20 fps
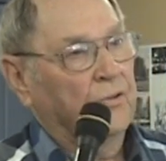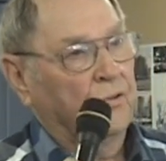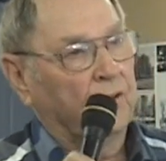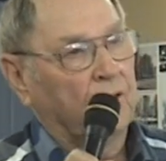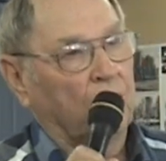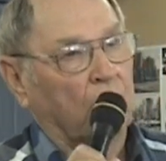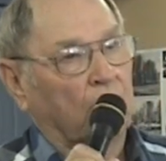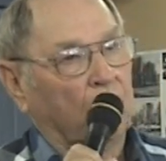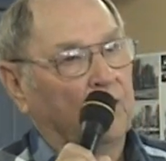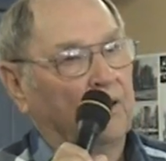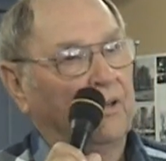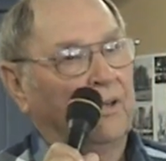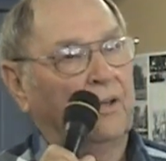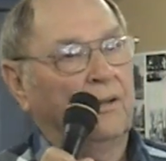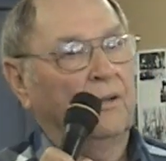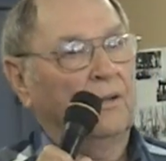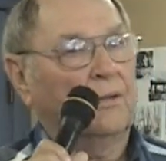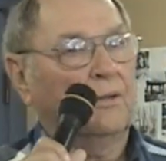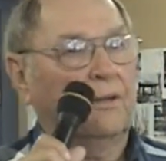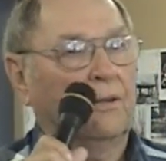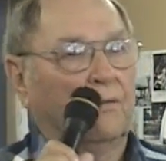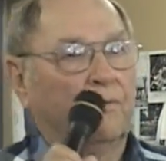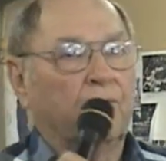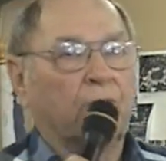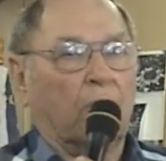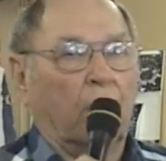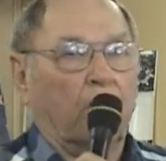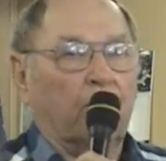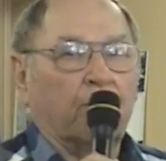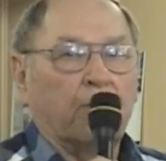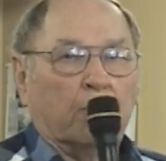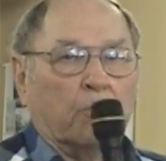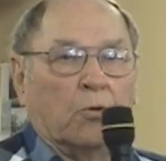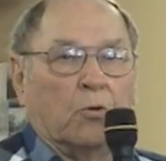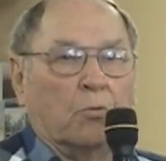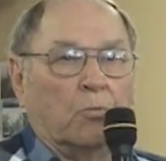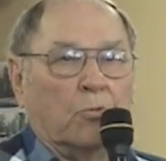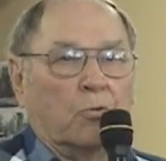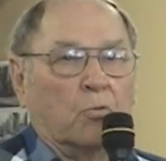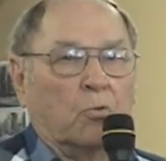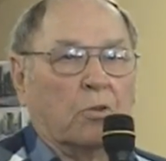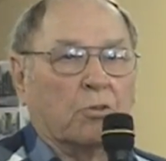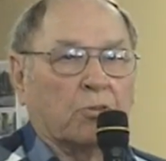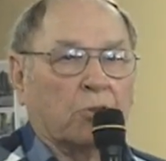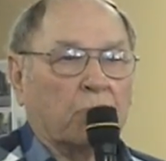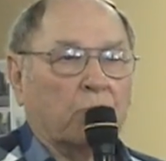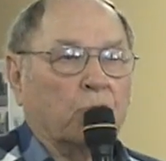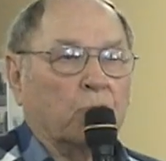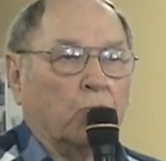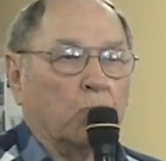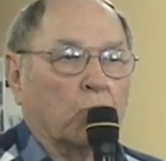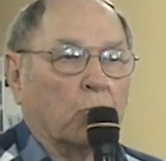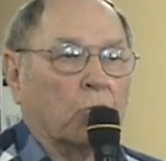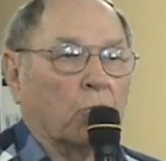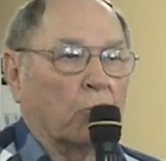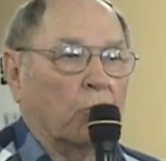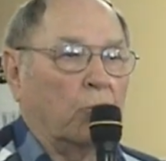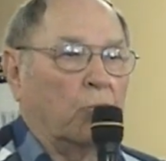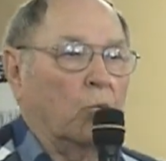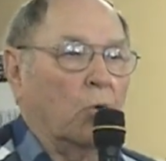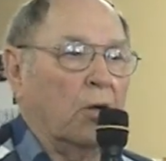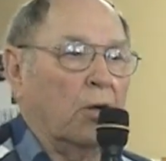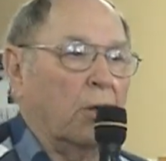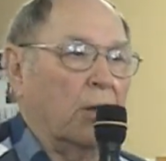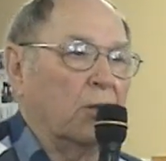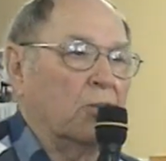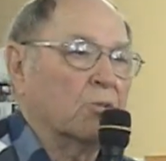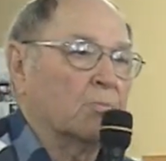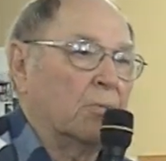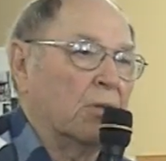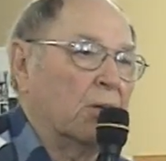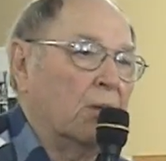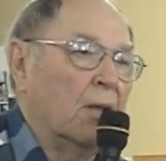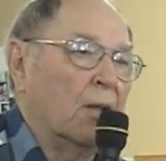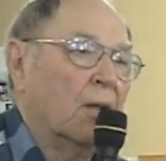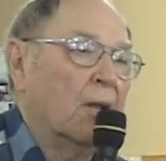you know, and didn't get far from home and wasn't too worldly wise, but